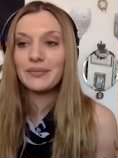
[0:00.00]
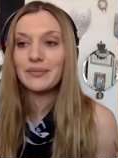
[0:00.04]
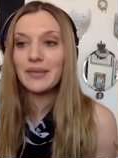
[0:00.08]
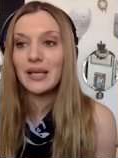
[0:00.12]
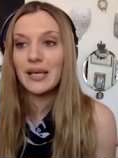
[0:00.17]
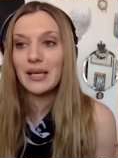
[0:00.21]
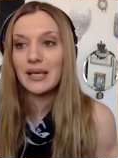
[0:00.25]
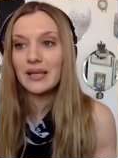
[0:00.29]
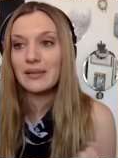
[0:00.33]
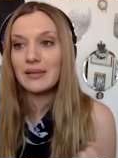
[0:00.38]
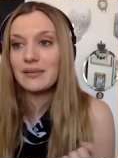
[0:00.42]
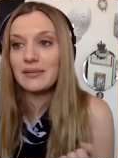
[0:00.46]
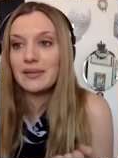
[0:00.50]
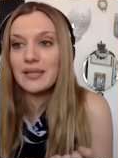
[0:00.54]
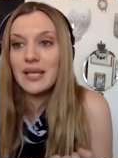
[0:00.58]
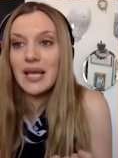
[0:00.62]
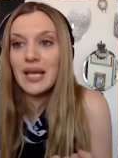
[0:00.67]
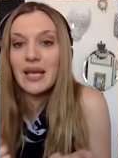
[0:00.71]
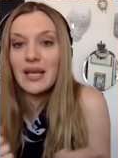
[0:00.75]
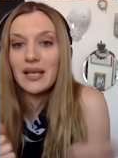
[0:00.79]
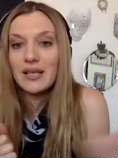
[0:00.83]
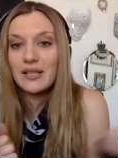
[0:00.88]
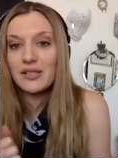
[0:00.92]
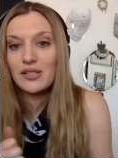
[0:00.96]
it
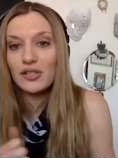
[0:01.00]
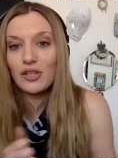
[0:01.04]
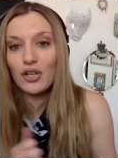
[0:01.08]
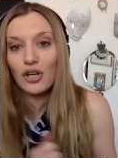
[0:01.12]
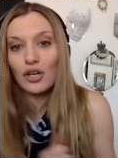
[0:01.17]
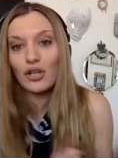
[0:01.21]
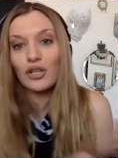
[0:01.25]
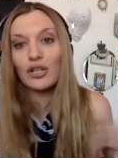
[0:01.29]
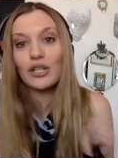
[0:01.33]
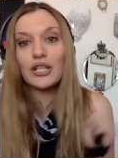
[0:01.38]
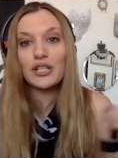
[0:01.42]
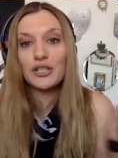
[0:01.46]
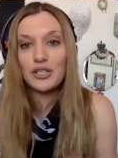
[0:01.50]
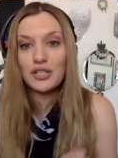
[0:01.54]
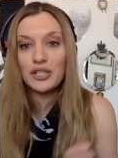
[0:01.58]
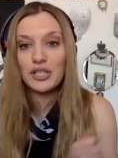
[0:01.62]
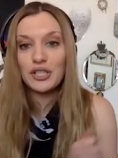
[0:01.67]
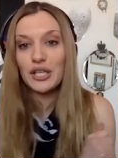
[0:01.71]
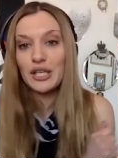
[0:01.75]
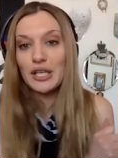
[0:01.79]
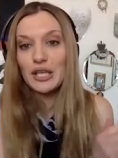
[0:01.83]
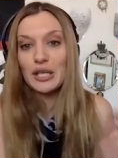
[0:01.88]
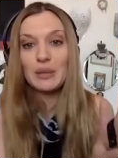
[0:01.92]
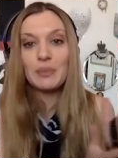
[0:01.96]
takes courage to
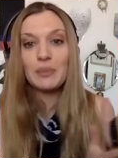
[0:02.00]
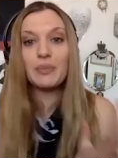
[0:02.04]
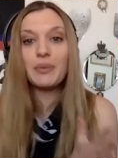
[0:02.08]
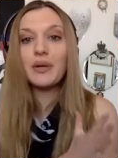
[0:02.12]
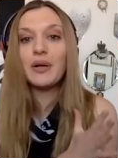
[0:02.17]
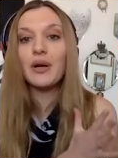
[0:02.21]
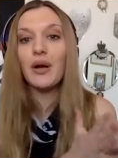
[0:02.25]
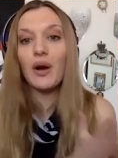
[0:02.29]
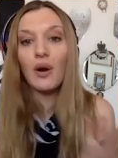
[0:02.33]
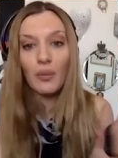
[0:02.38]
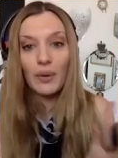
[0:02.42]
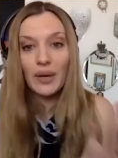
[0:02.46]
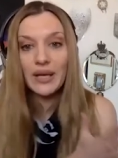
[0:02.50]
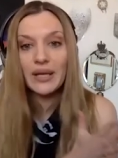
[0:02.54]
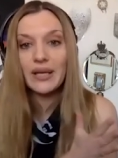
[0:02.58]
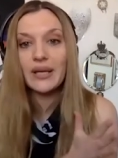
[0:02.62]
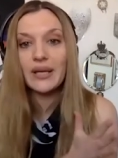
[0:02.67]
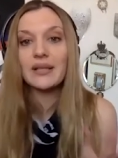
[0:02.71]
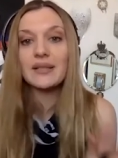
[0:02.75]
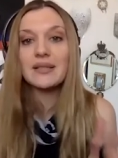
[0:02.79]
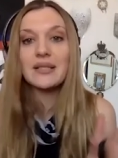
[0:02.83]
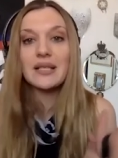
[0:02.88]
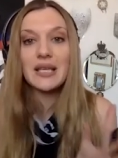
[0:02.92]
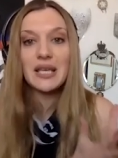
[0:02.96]
keep going
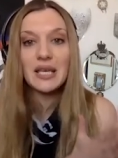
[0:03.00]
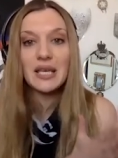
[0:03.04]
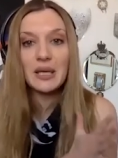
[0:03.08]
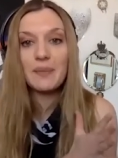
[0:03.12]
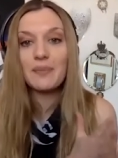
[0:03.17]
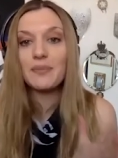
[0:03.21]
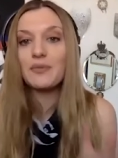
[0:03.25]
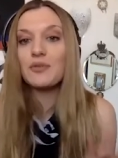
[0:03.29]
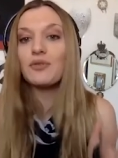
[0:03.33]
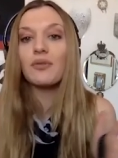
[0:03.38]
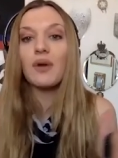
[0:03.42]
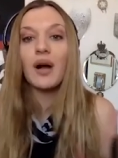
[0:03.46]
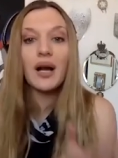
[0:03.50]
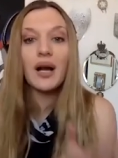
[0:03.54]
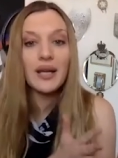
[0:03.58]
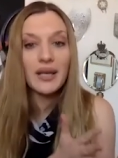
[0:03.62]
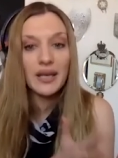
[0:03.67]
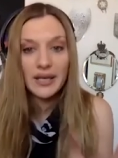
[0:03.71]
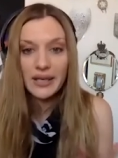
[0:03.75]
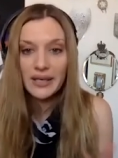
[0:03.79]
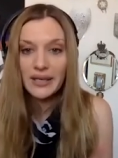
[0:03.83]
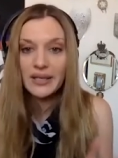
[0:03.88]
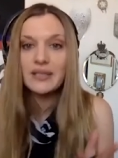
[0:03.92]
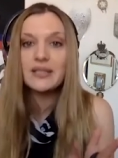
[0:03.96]
and to keep
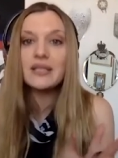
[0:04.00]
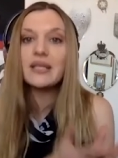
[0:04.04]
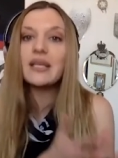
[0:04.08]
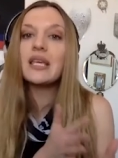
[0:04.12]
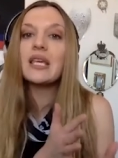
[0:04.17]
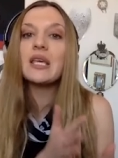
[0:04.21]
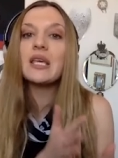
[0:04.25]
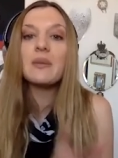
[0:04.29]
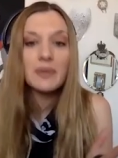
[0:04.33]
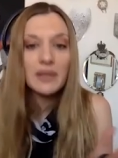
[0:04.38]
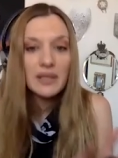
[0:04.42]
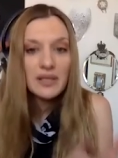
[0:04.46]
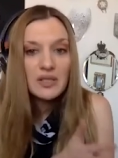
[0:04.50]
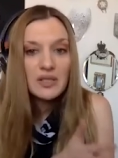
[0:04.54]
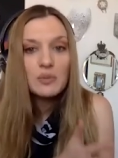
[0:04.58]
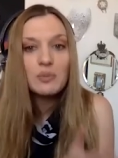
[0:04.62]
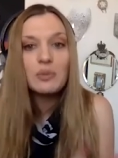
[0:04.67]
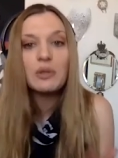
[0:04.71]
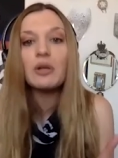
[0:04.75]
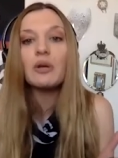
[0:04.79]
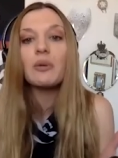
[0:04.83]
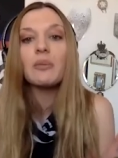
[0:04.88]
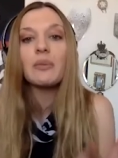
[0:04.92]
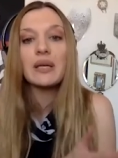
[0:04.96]
trying and to keep
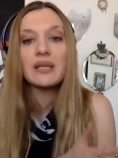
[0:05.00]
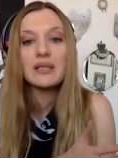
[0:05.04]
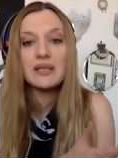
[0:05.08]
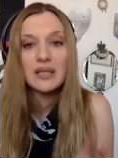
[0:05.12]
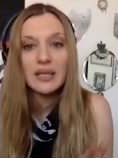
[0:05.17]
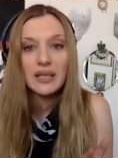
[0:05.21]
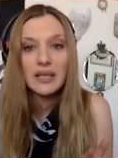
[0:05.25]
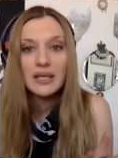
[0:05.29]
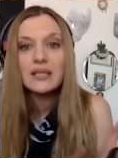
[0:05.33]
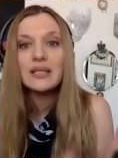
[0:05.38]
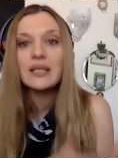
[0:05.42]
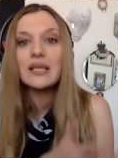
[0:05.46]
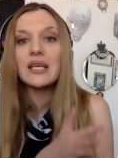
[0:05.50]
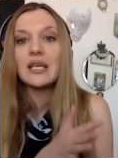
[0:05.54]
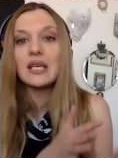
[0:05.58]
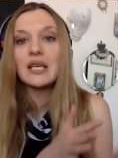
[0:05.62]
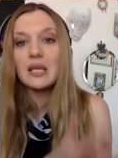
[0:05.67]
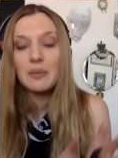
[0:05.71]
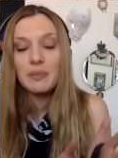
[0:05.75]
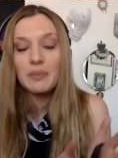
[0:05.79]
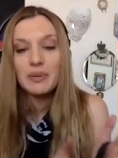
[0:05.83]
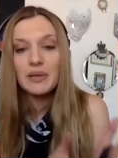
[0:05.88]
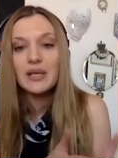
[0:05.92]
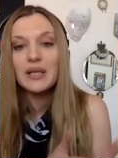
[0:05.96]
experimenting and to
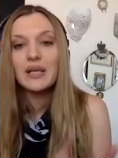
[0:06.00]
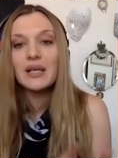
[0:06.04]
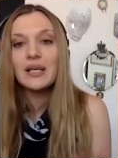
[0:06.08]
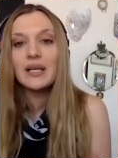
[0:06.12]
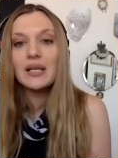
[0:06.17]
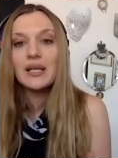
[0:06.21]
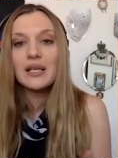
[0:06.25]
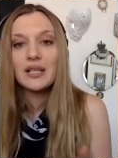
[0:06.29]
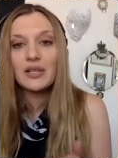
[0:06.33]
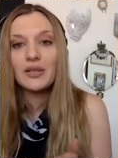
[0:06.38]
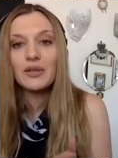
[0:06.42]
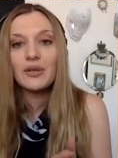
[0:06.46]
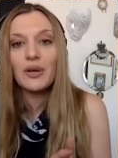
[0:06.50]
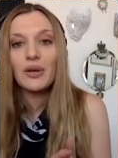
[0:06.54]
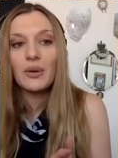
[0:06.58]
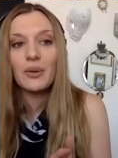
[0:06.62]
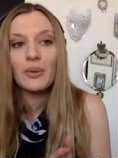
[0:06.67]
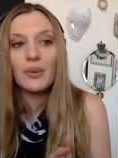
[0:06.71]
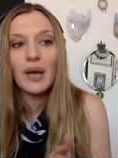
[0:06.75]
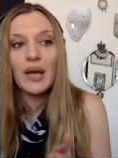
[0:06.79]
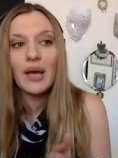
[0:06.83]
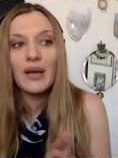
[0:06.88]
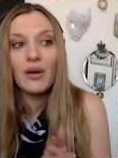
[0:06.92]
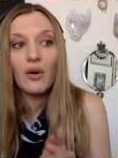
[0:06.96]
keep you
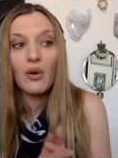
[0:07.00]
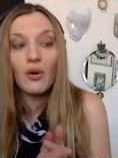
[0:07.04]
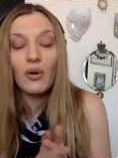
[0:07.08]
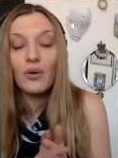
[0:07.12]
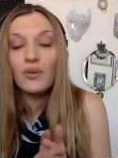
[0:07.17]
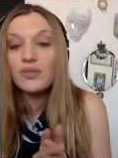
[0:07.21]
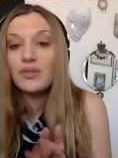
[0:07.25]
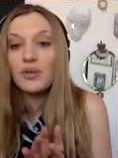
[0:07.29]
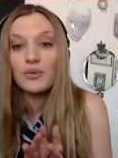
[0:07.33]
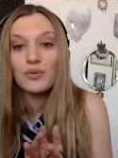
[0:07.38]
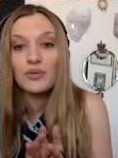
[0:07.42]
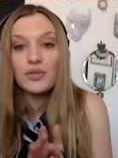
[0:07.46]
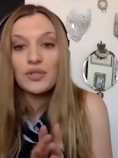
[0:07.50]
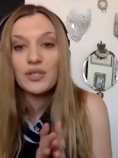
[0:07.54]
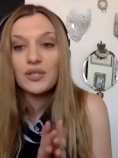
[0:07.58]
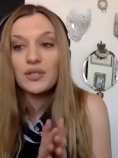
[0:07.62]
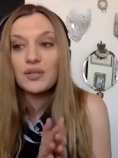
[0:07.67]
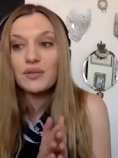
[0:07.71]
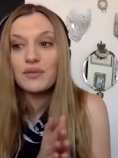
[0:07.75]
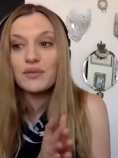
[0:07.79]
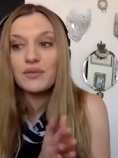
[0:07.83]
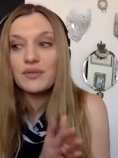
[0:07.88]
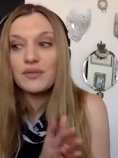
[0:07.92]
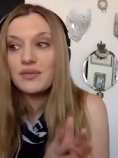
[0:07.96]
know and also
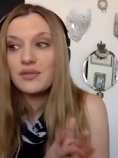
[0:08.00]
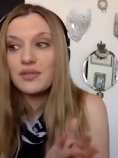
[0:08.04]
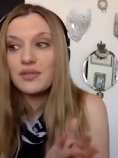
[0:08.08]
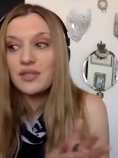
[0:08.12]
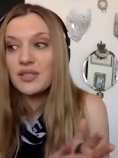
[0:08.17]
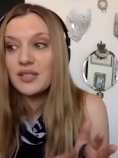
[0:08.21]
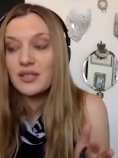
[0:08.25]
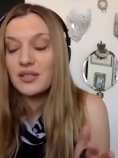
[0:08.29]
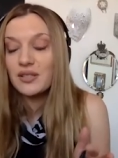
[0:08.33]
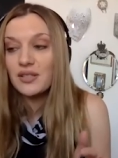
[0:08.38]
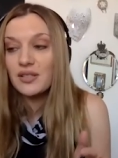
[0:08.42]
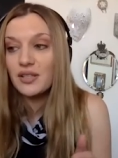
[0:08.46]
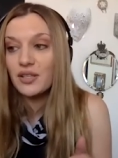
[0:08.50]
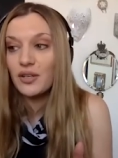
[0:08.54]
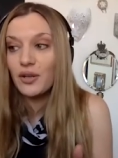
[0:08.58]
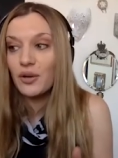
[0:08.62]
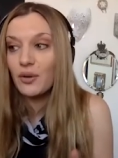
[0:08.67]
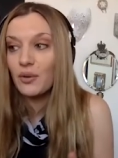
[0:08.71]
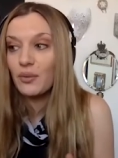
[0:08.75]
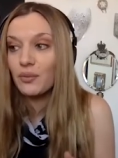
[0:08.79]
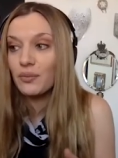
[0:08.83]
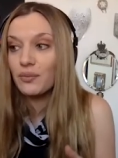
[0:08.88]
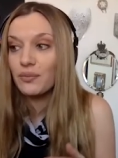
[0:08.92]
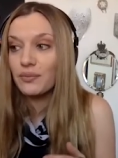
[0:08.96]
to you
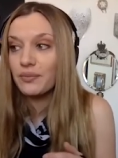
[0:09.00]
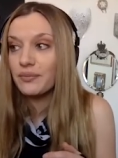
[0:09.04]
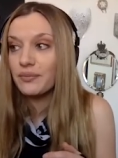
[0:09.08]
know